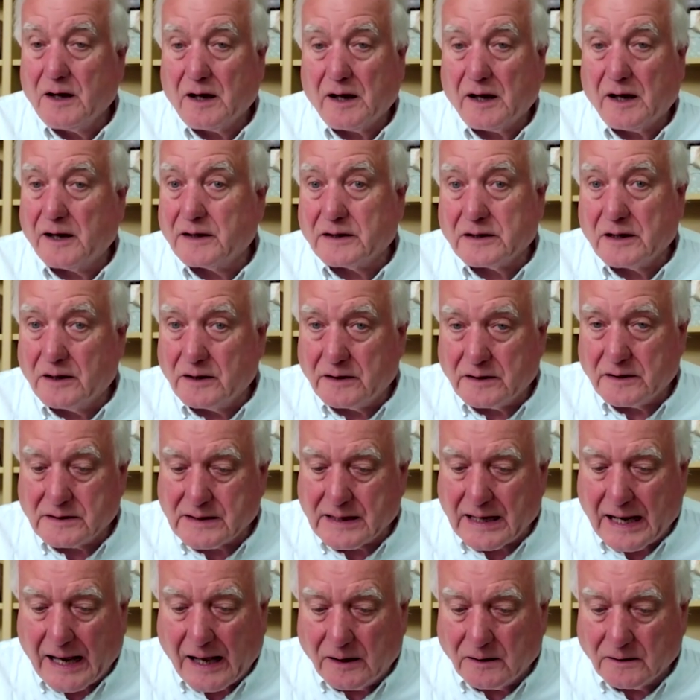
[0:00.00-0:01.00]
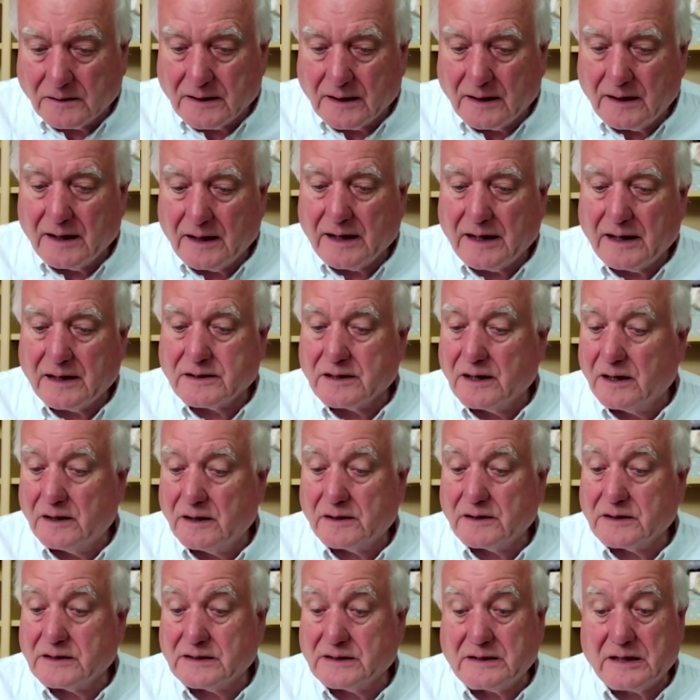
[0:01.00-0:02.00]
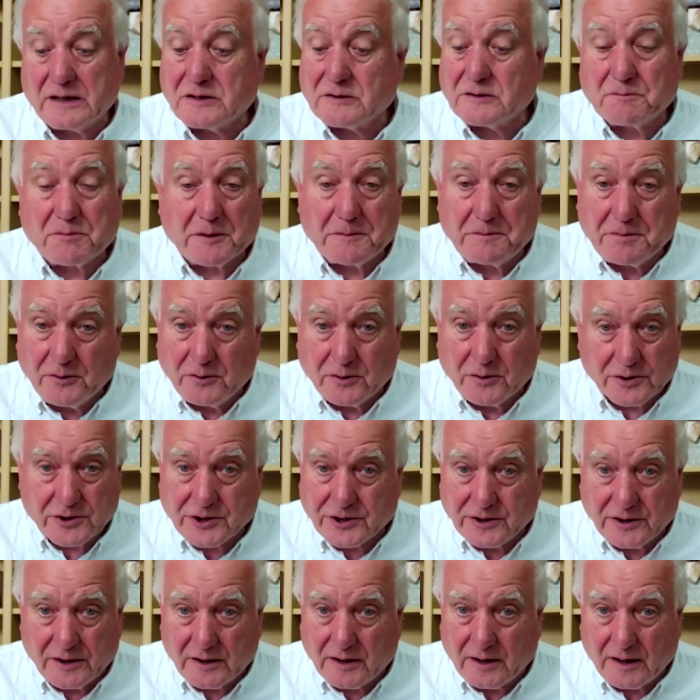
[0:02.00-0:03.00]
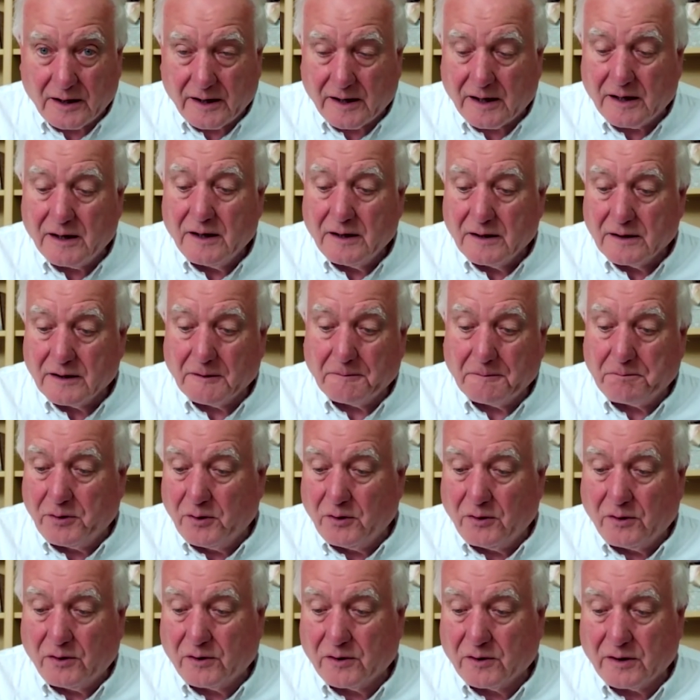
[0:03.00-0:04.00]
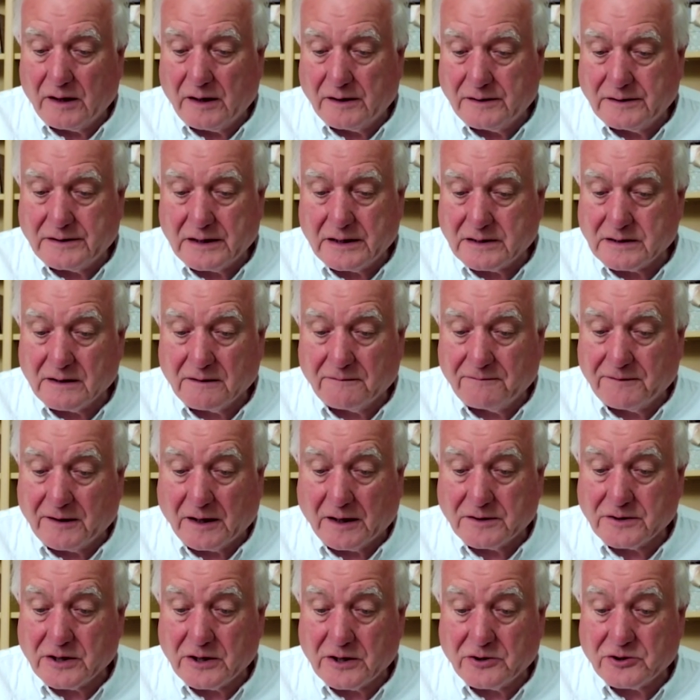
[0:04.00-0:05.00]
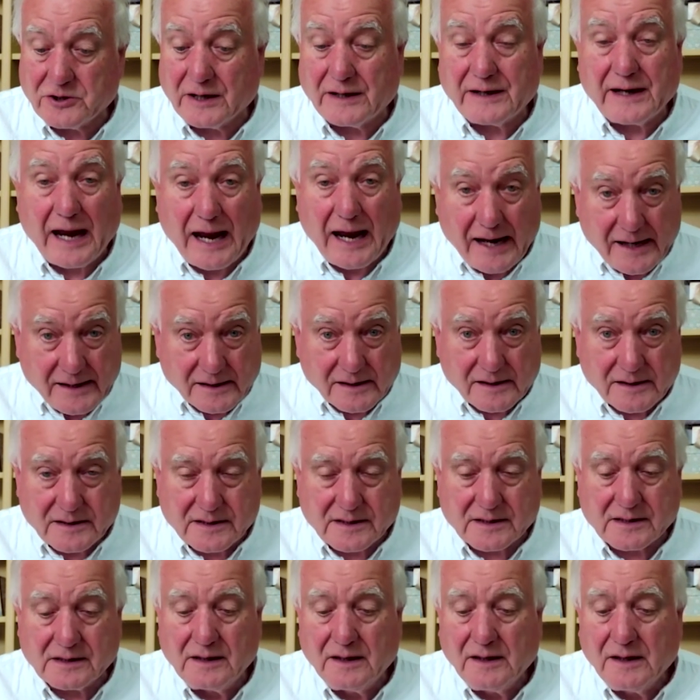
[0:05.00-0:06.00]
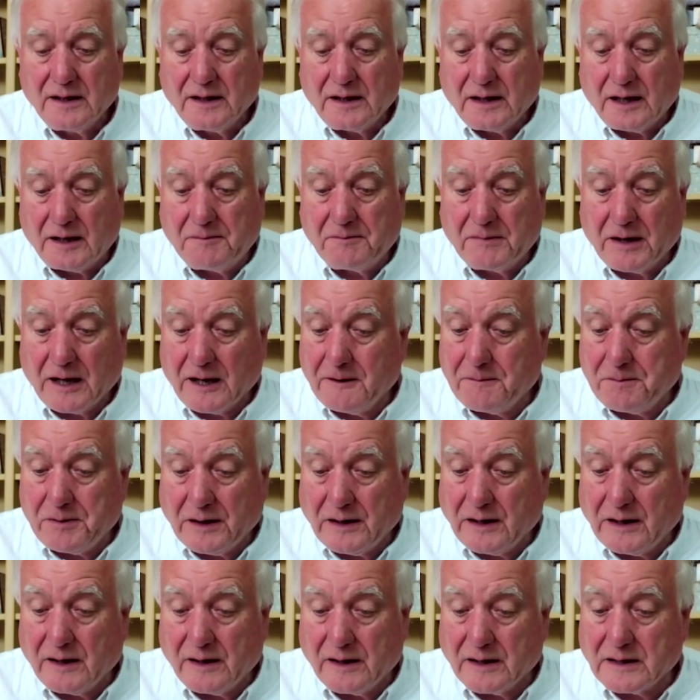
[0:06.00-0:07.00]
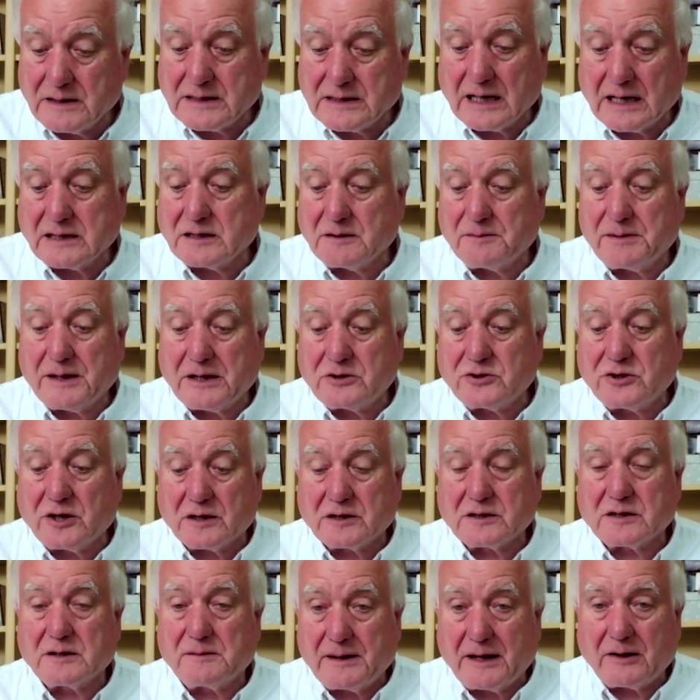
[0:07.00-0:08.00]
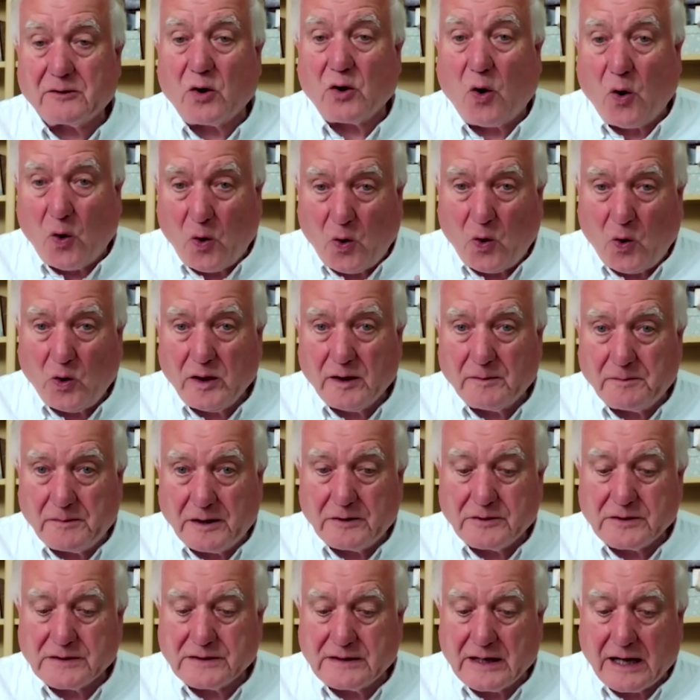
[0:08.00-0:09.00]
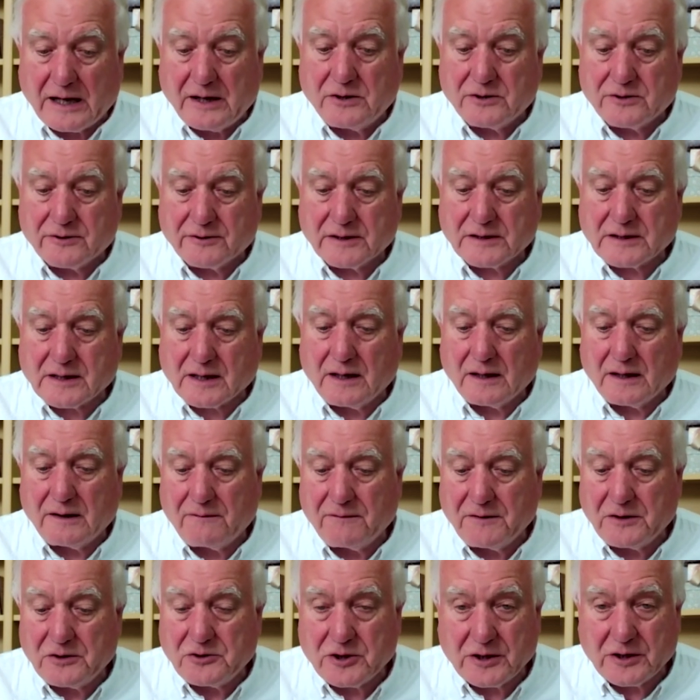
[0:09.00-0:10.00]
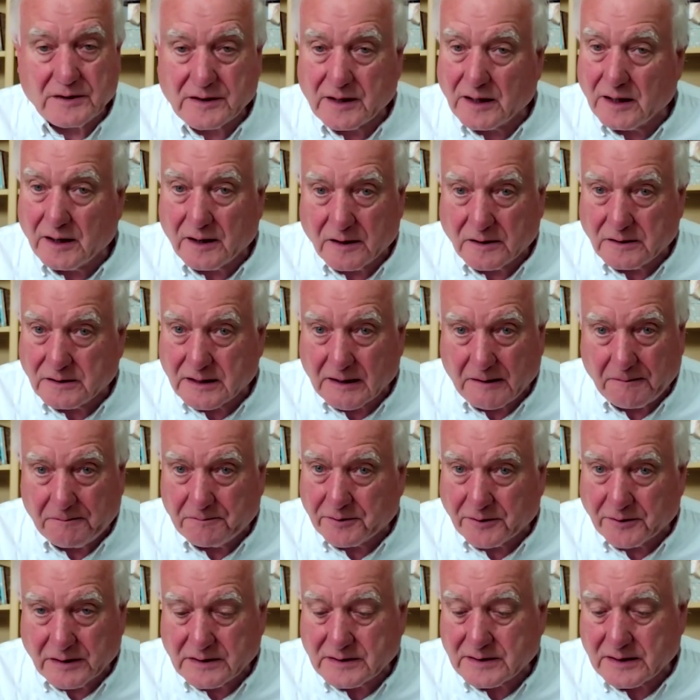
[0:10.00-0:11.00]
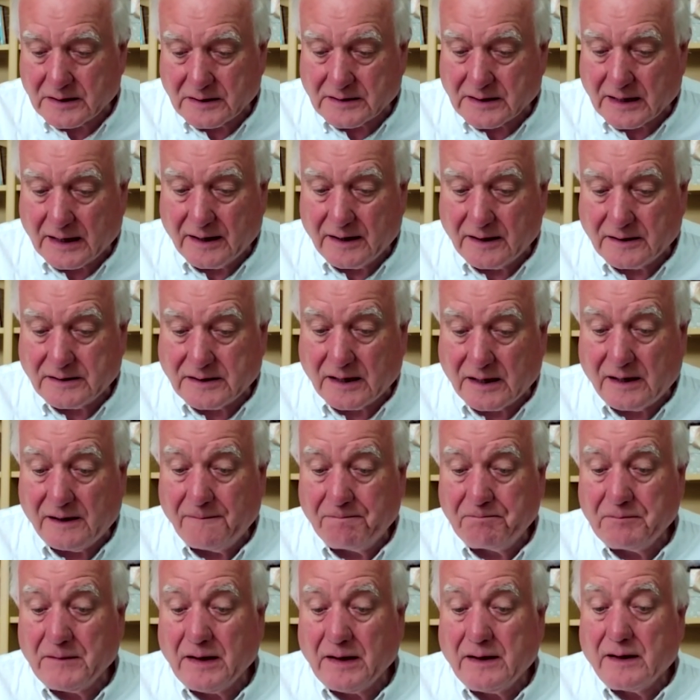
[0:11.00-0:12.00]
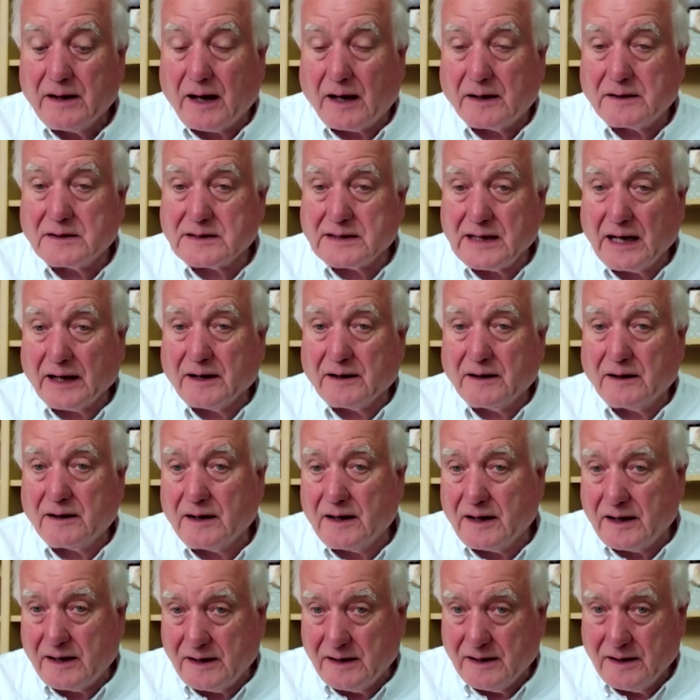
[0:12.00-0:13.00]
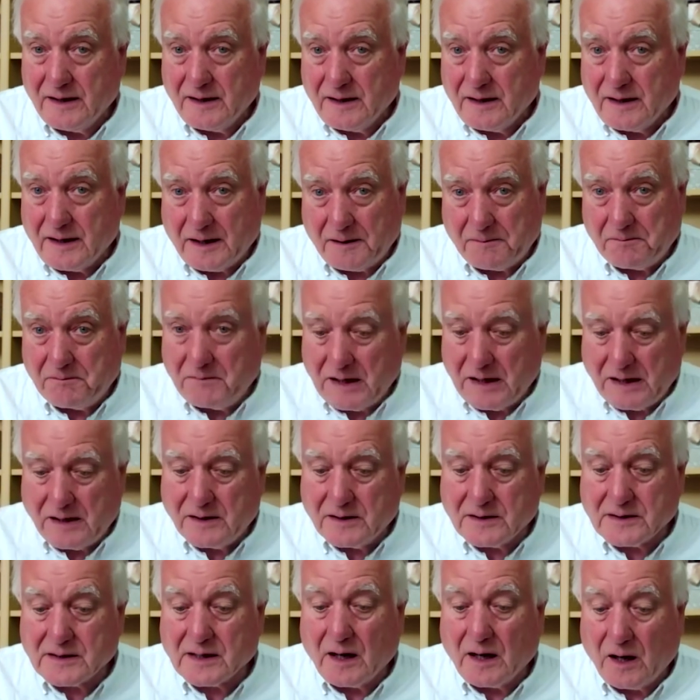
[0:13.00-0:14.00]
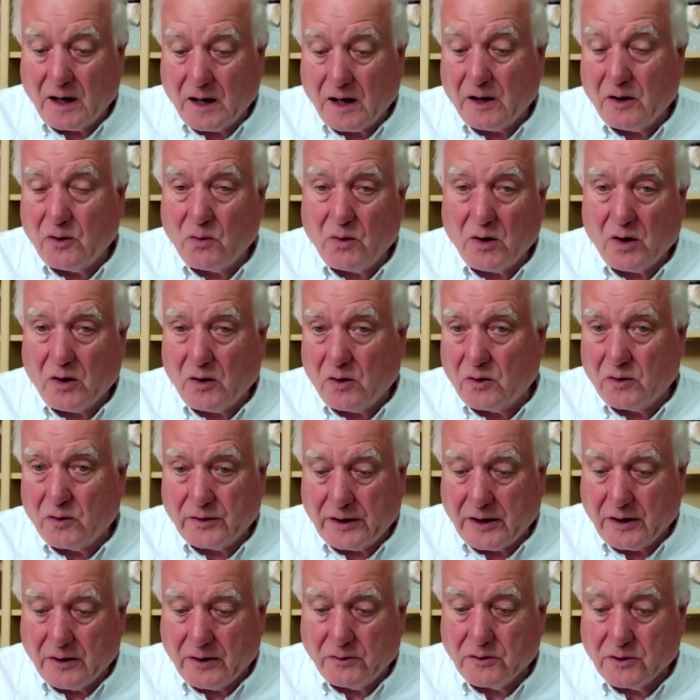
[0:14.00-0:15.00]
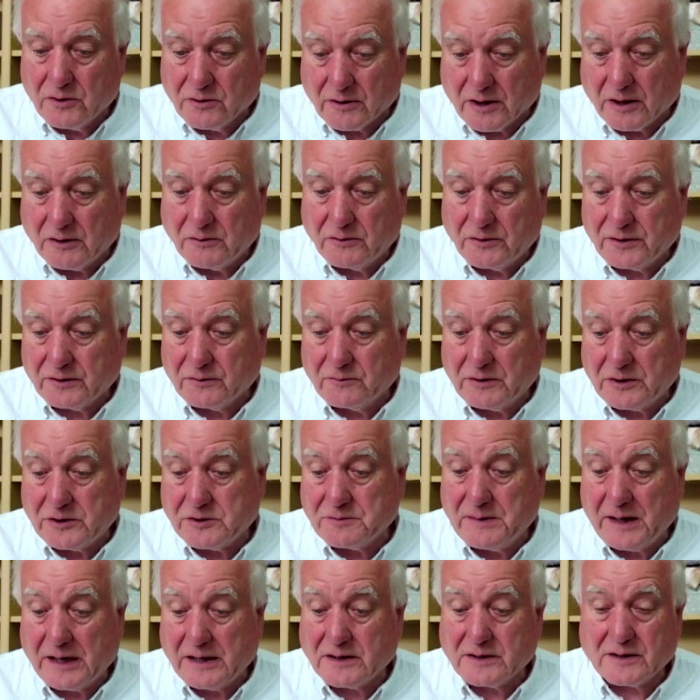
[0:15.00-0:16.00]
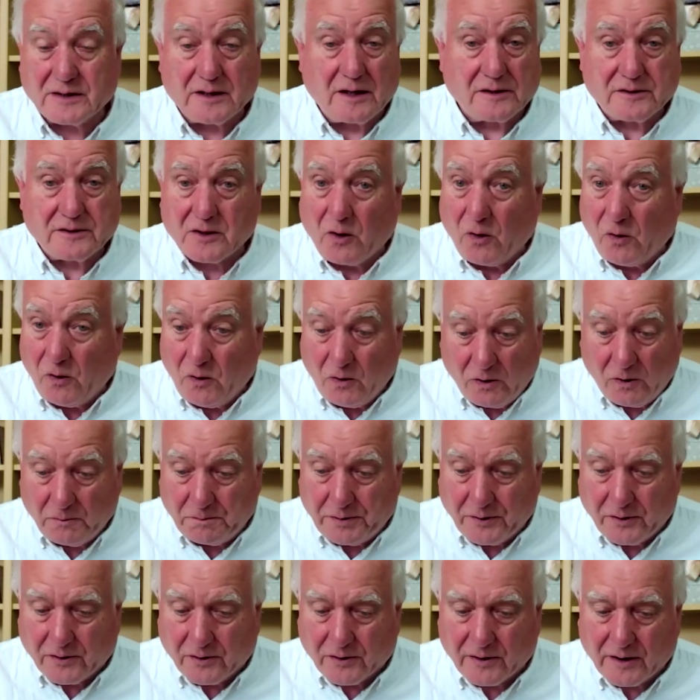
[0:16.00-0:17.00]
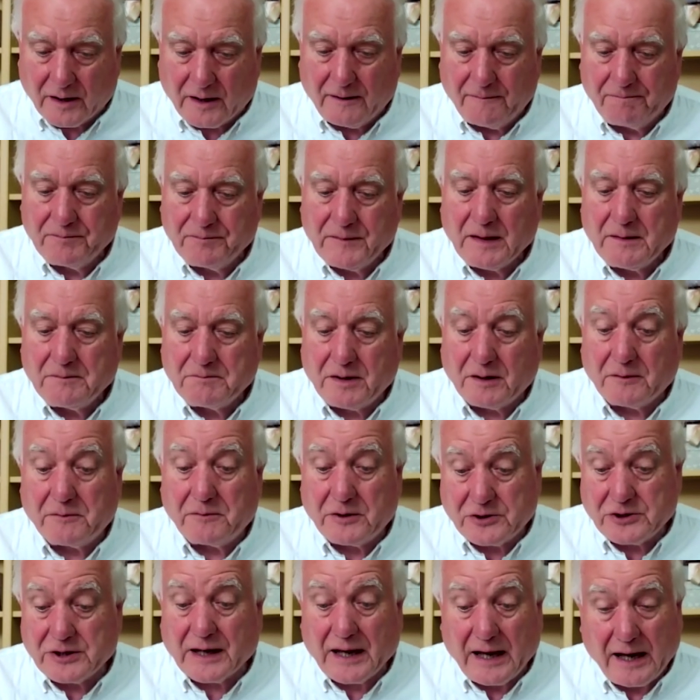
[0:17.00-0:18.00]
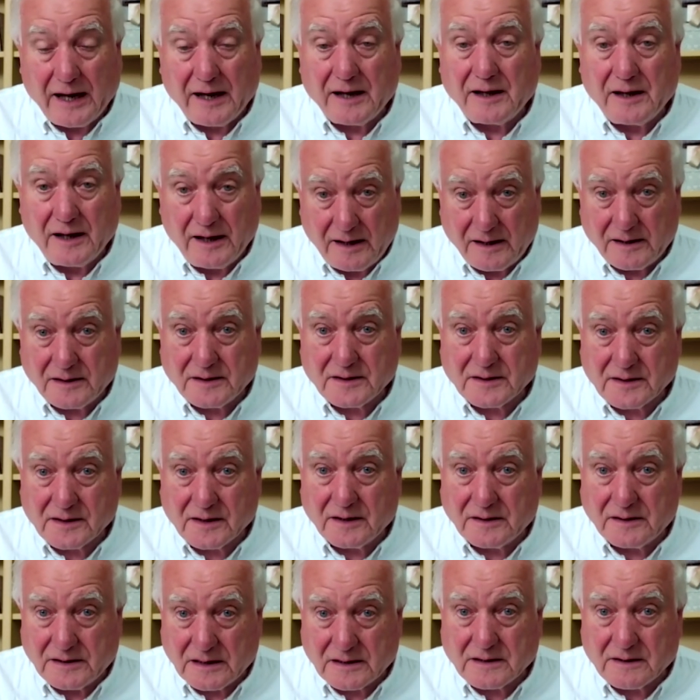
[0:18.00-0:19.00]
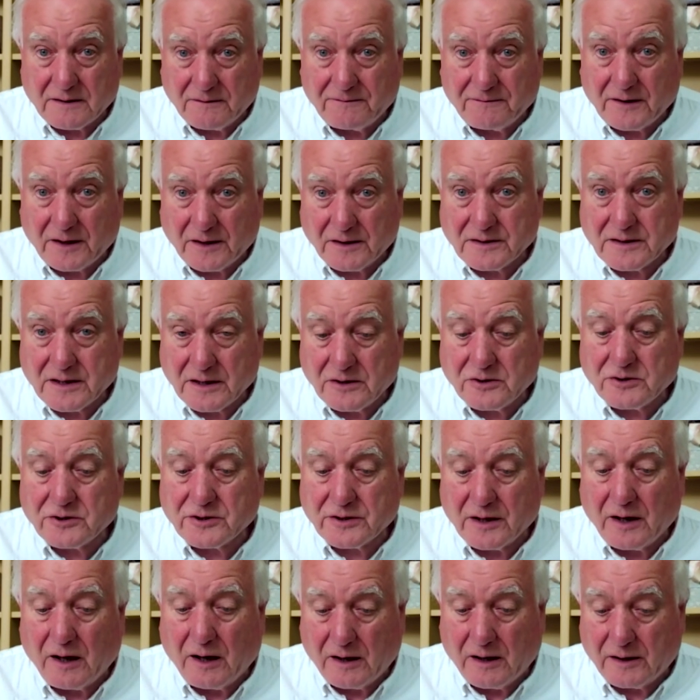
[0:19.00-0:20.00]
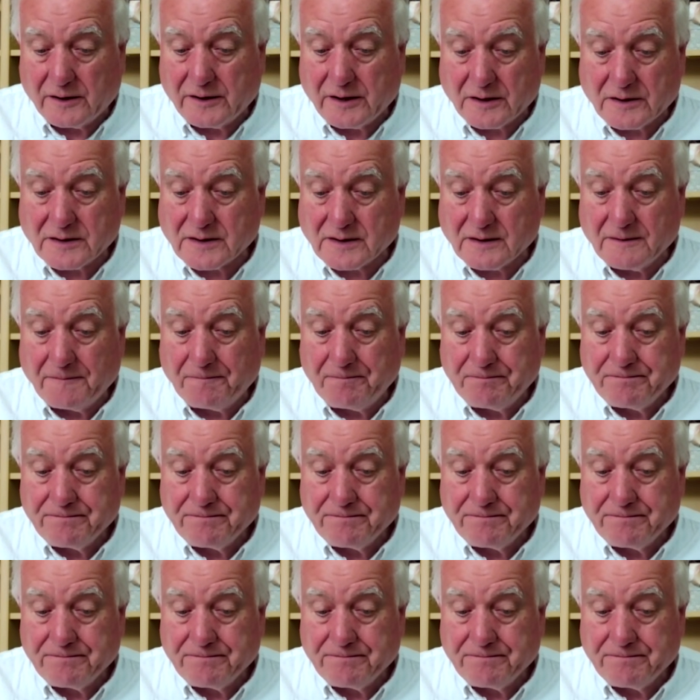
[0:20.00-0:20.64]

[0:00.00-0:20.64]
It hurts the elderly. It hurts disproportionately the poor and disadvantaged, and hence, in my opinion, exacerbates just about all the most dangerous cleavages in contemporary society. And secondly, it means low or no growth, which makes us all poorer, but which again hits the disadvantaged hardest.